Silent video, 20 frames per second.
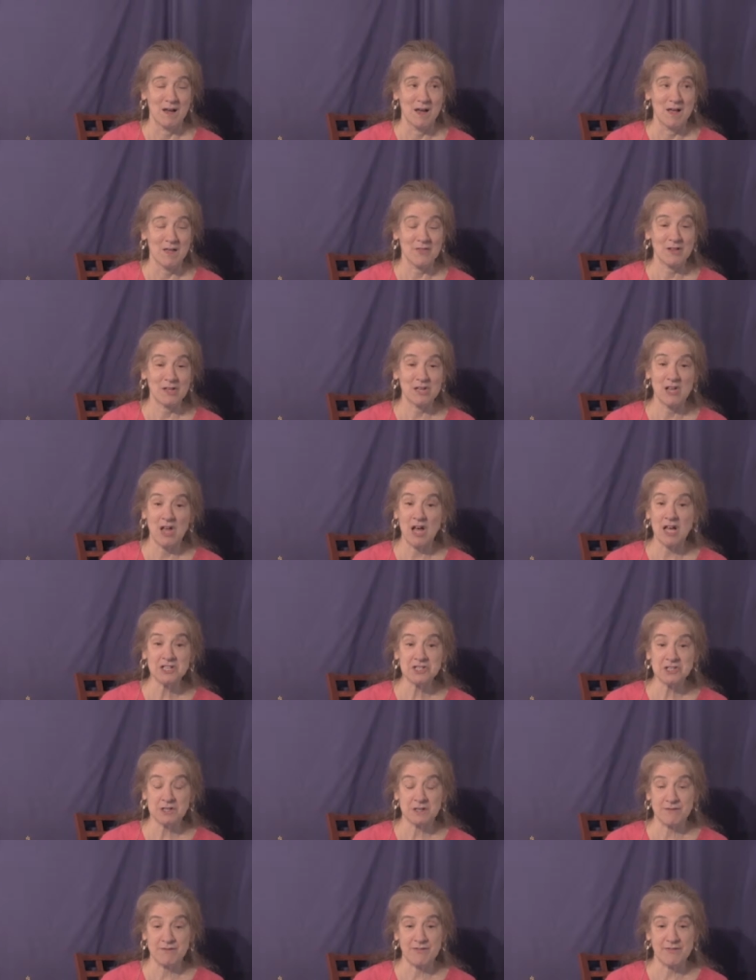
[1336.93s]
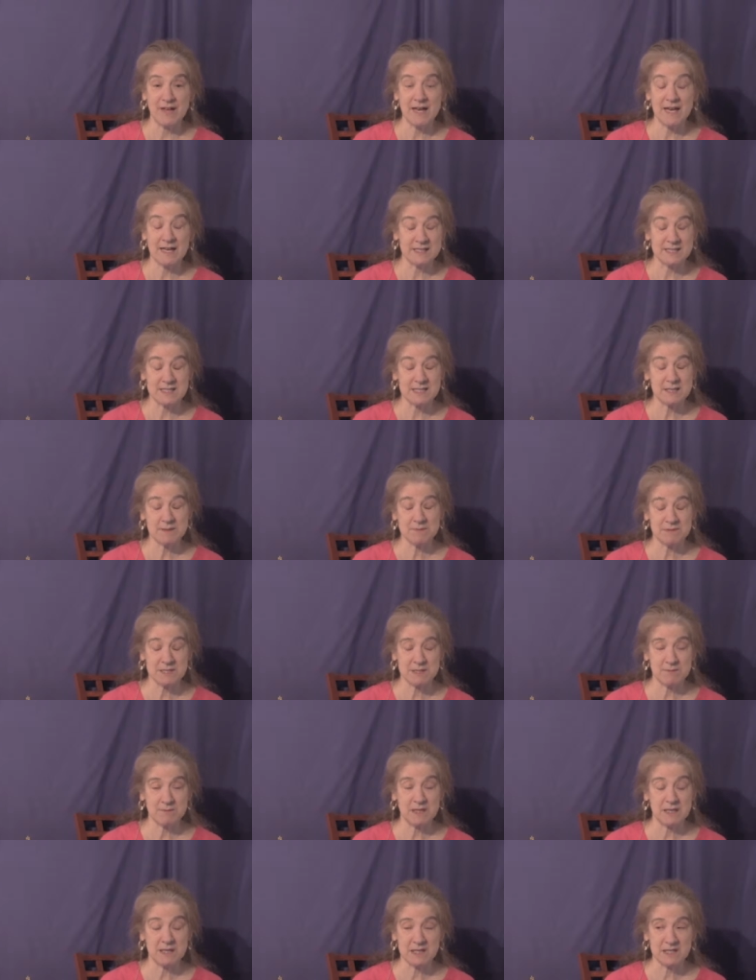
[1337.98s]
The logic of that, it seems to
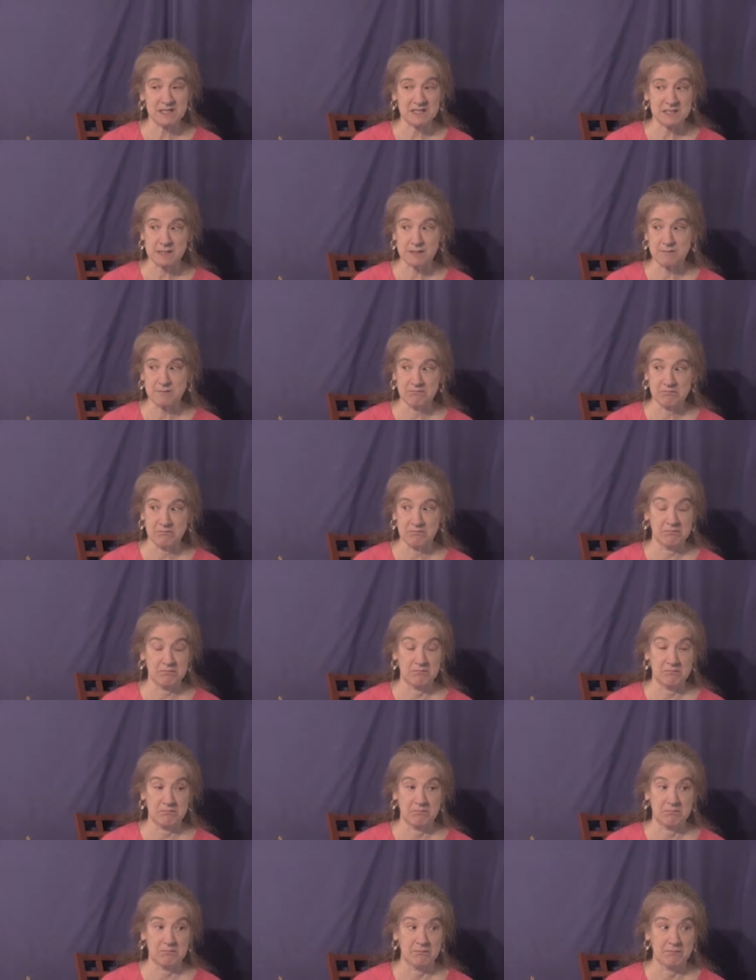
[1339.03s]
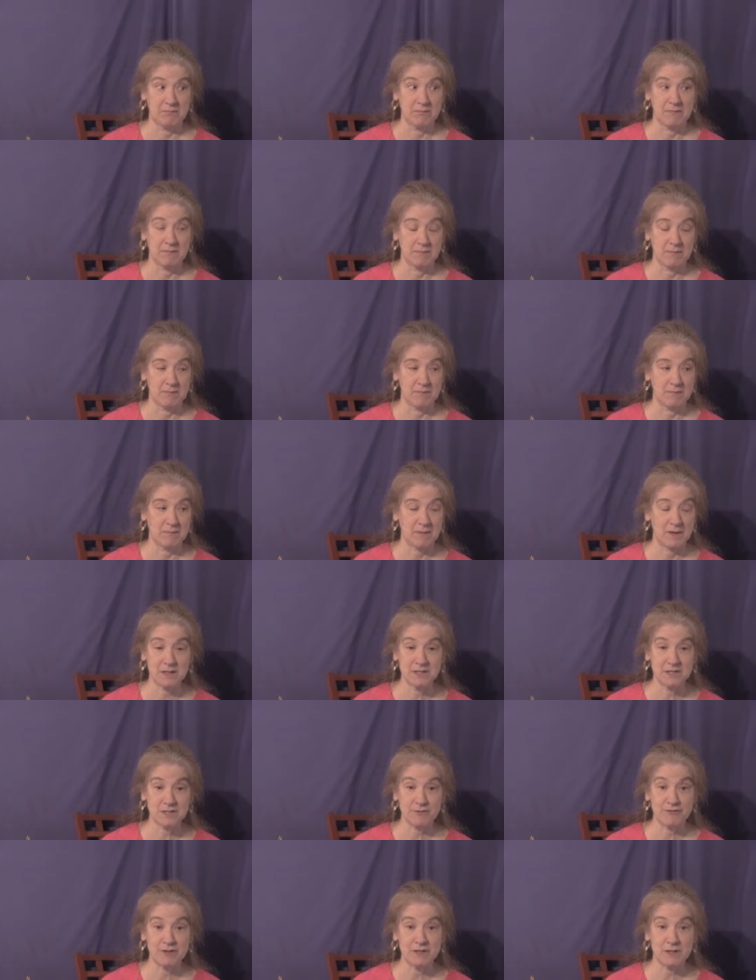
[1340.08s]
me, is
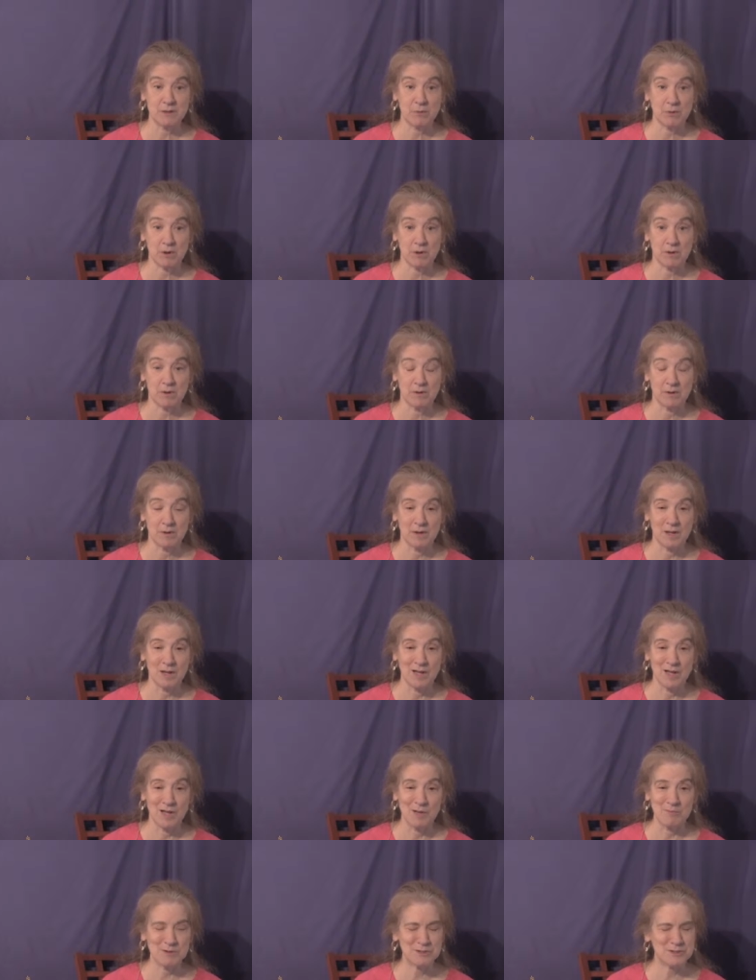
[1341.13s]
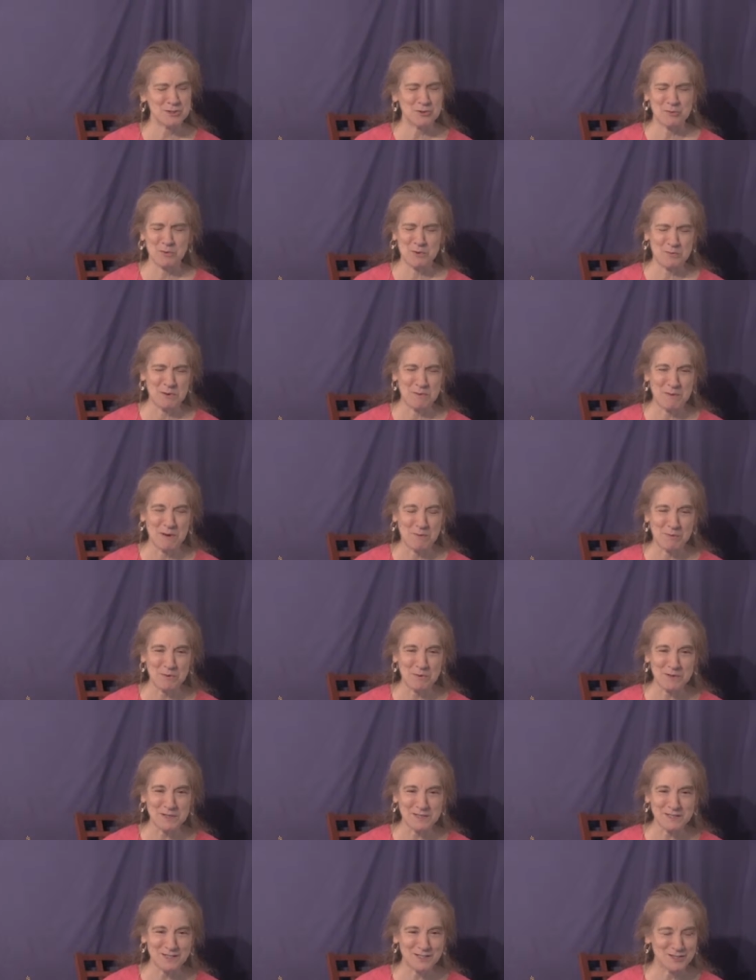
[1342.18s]
undefeatable. But do we remember
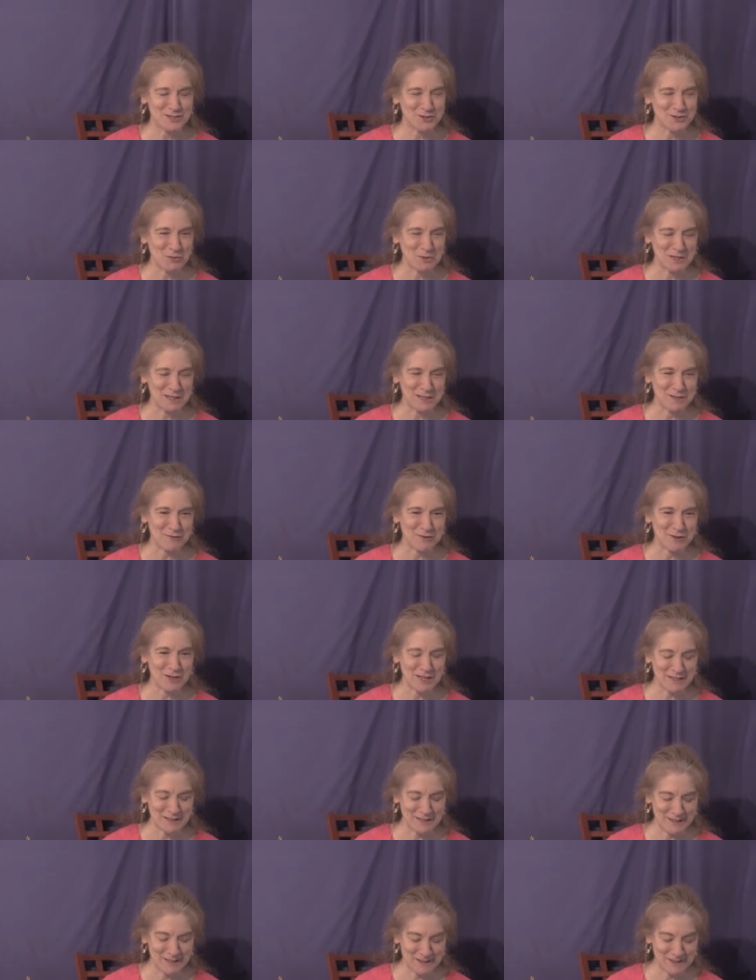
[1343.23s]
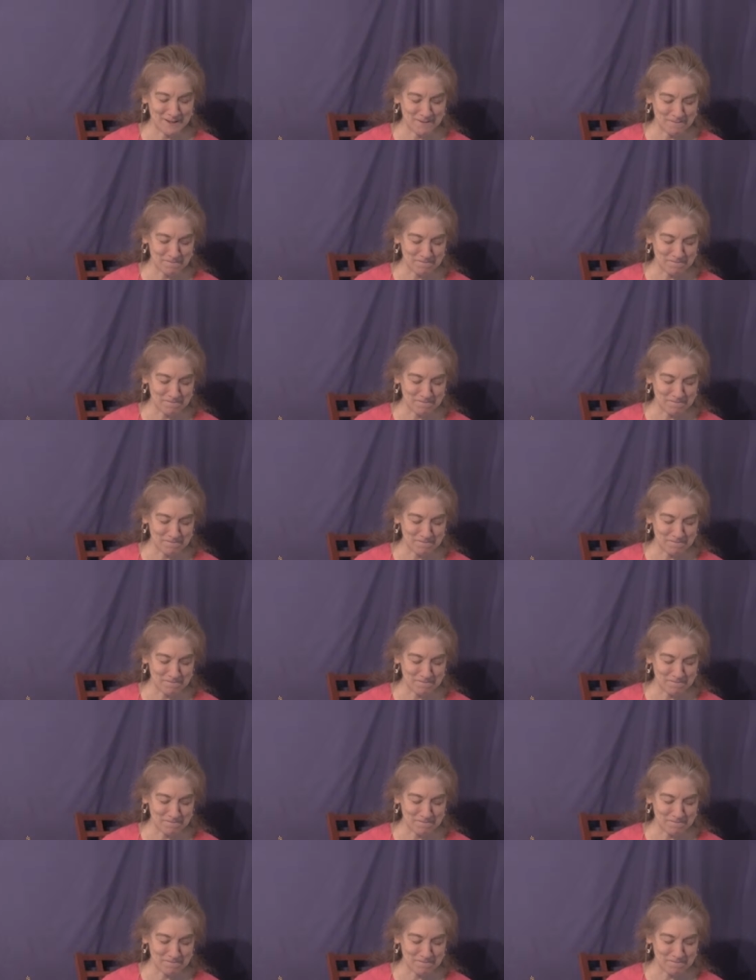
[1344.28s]
it? Do we live like that?